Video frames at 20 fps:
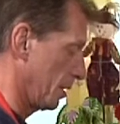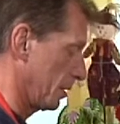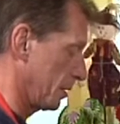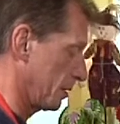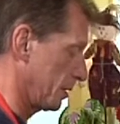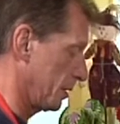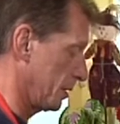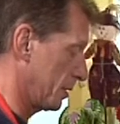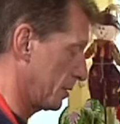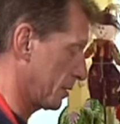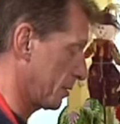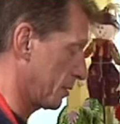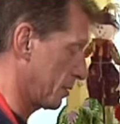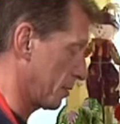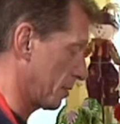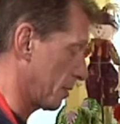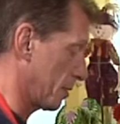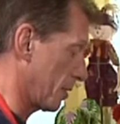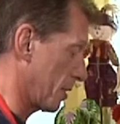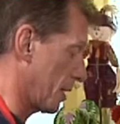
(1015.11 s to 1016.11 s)
So this is going
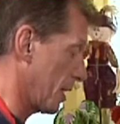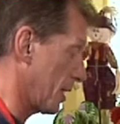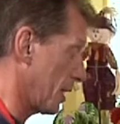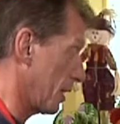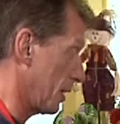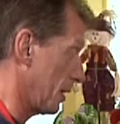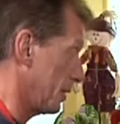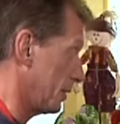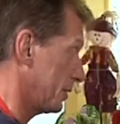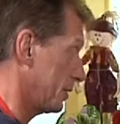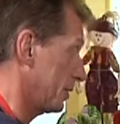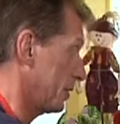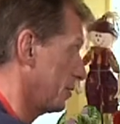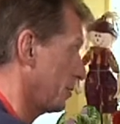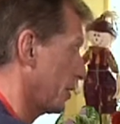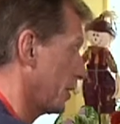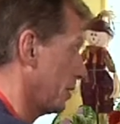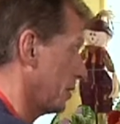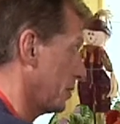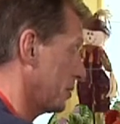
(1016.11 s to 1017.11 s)
to rise to the
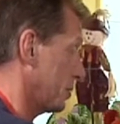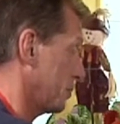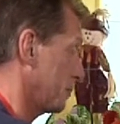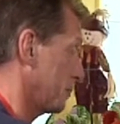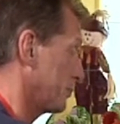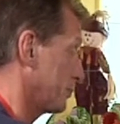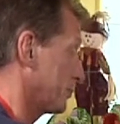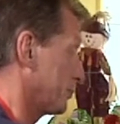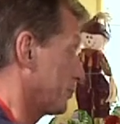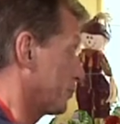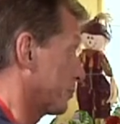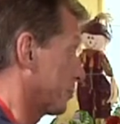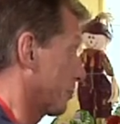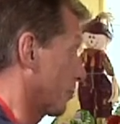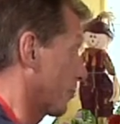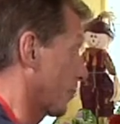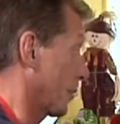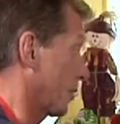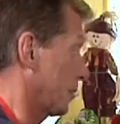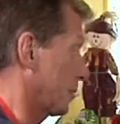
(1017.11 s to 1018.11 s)
occasion,
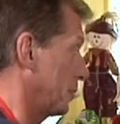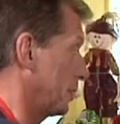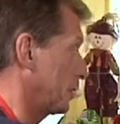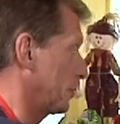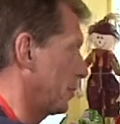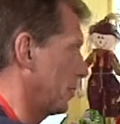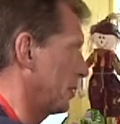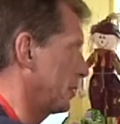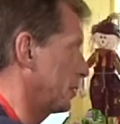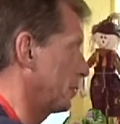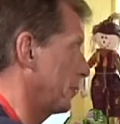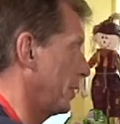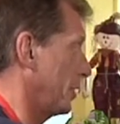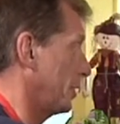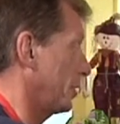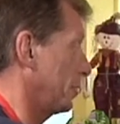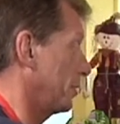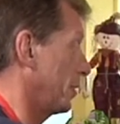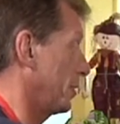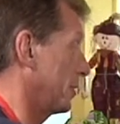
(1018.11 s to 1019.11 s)
especially with all this
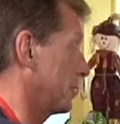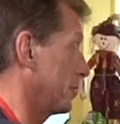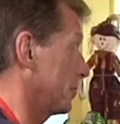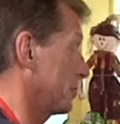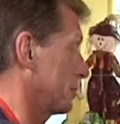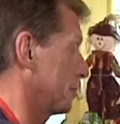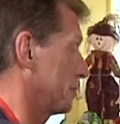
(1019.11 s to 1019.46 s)
baking powder.